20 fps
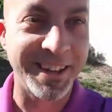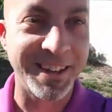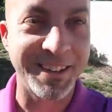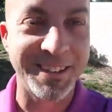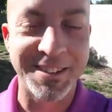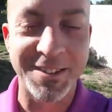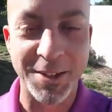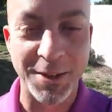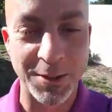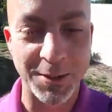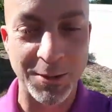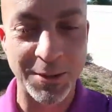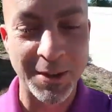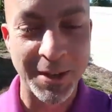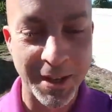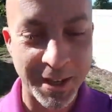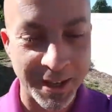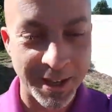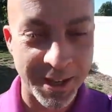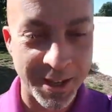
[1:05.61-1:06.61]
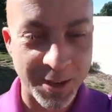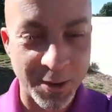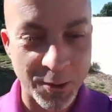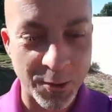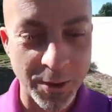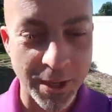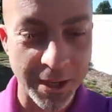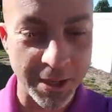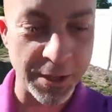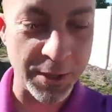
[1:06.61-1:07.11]
And so
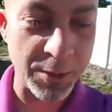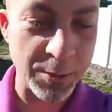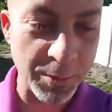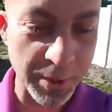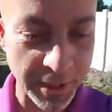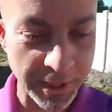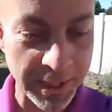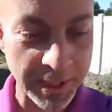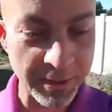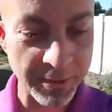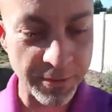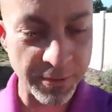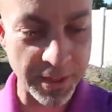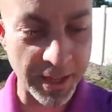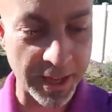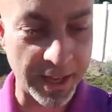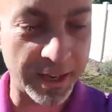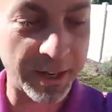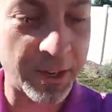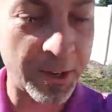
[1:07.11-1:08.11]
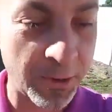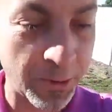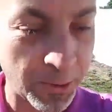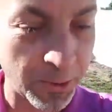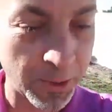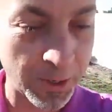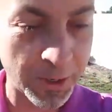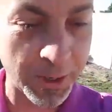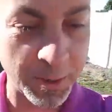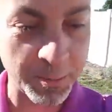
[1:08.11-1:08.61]
when you believe that
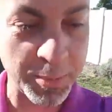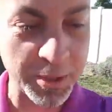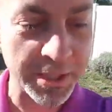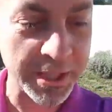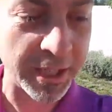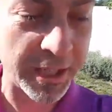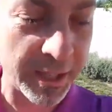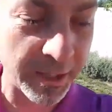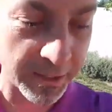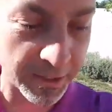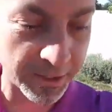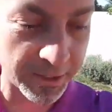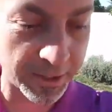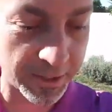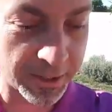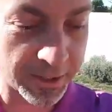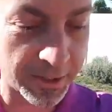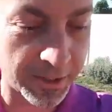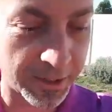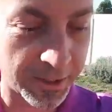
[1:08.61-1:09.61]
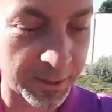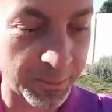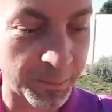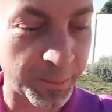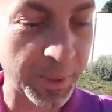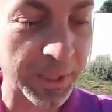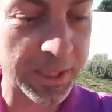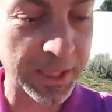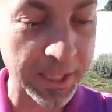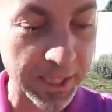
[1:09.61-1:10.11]
your particular
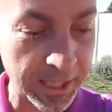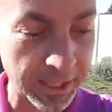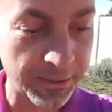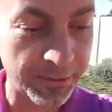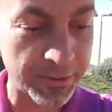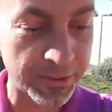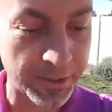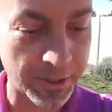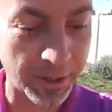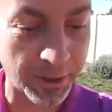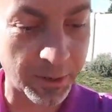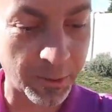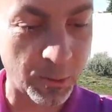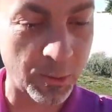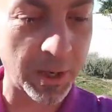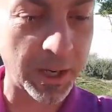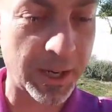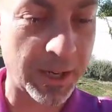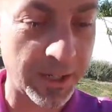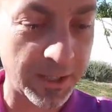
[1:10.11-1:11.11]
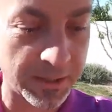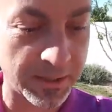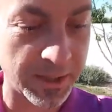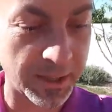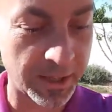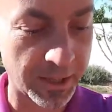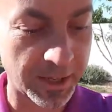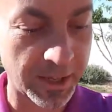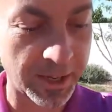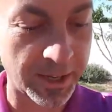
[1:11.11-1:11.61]
beliefs are what is going
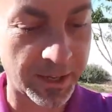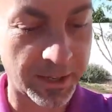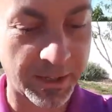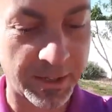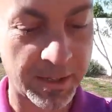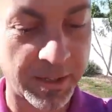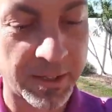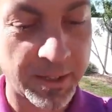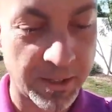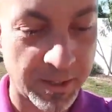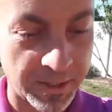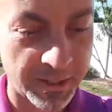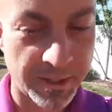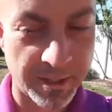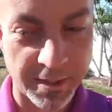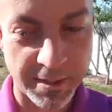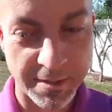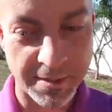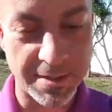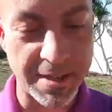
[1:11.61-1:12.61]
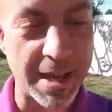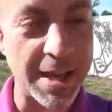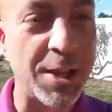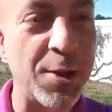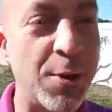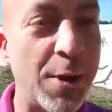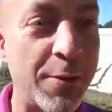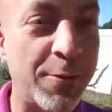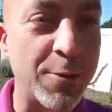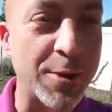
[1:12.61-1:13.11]
to kind of set
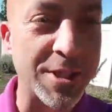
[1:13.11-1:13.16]
you up for